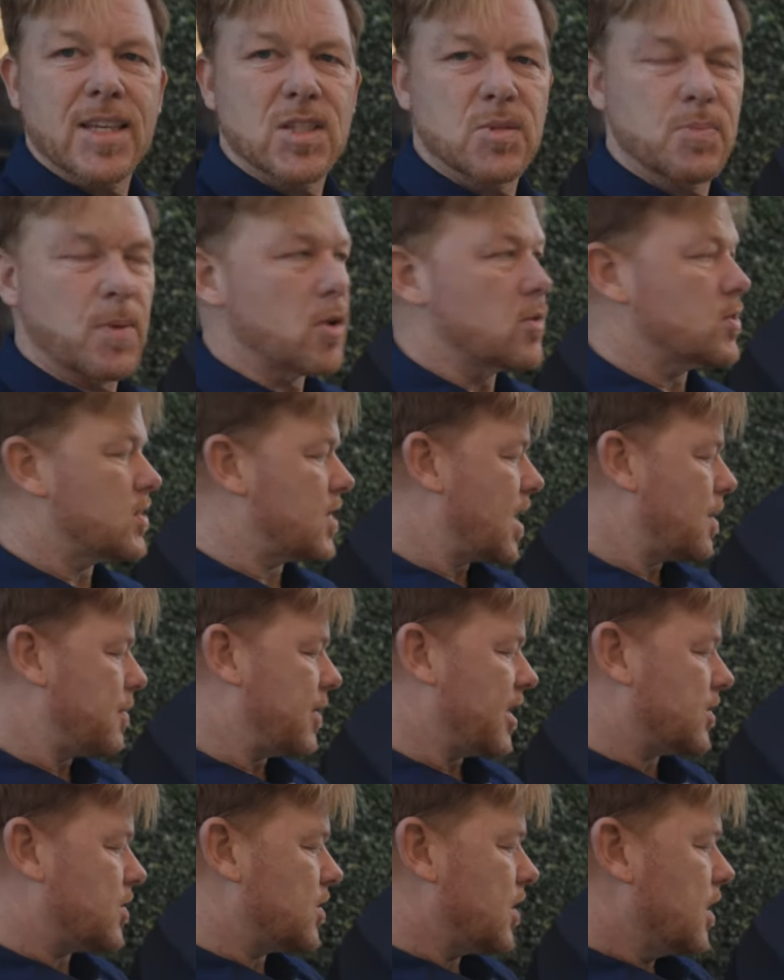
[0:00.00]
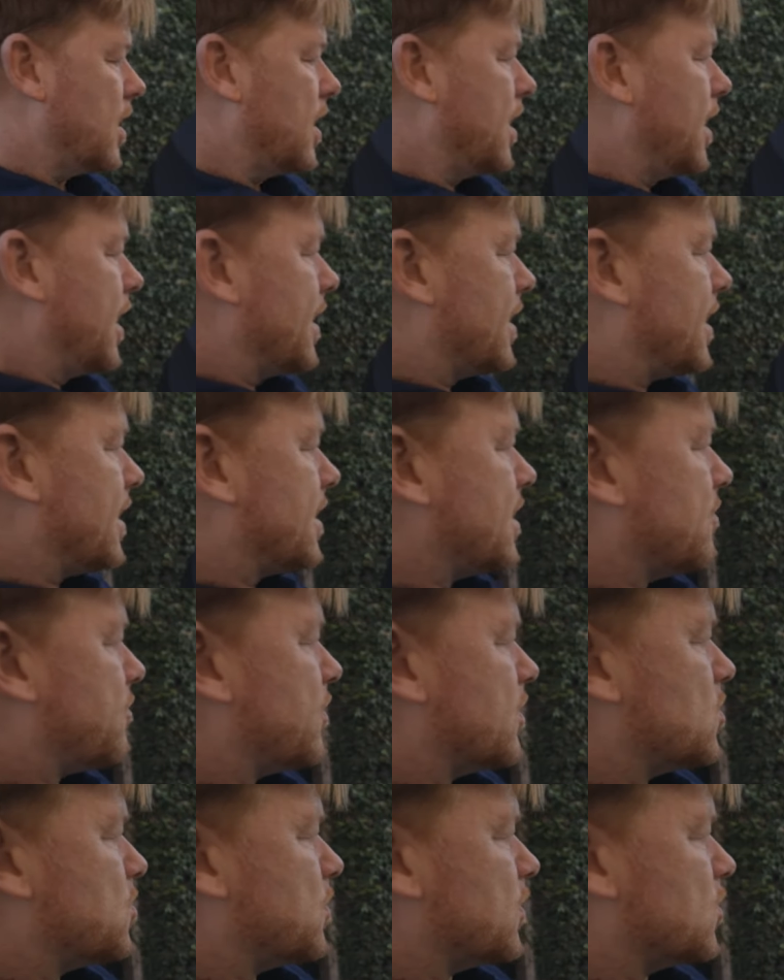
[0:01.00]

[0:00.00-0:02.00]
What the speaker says: exposed image. The difference